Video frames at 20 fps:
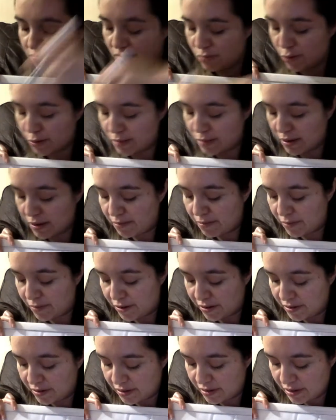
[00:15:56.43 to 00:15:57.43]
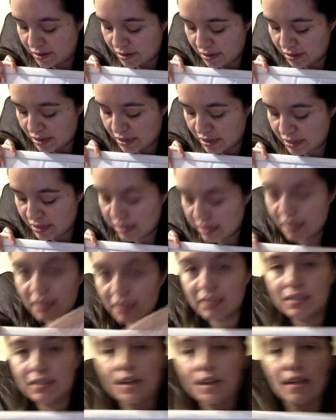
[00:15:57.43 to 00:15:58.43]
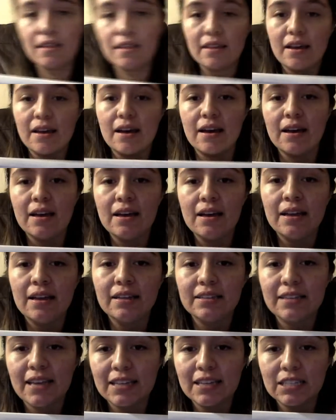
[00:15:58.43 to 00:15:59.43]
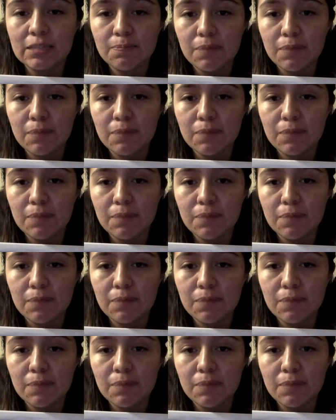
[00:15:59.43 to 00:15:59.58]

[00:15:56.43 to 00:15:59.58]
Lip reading: Remember, this is the tens